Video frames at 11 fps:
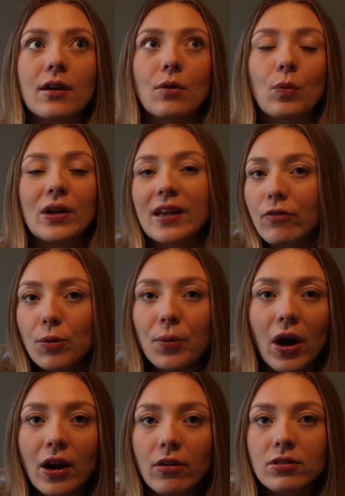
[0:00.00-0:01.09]
never
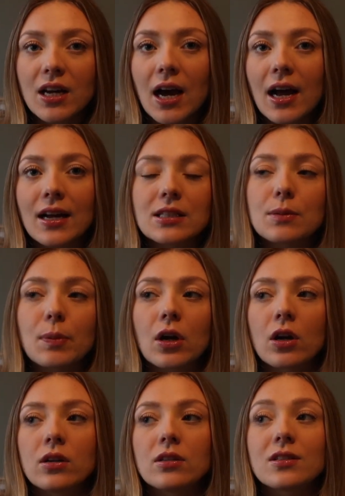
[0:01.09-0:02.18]
prioritise
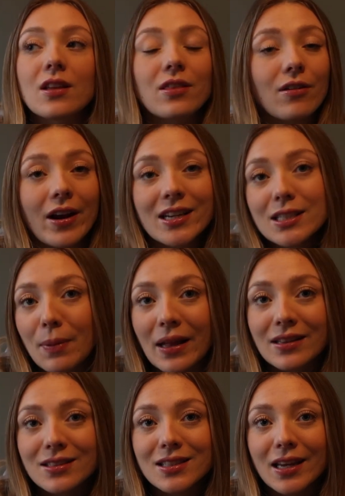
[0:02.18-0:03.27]
because they're
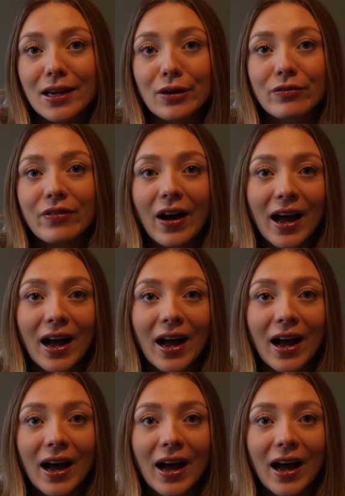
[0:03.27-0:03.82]
expensive,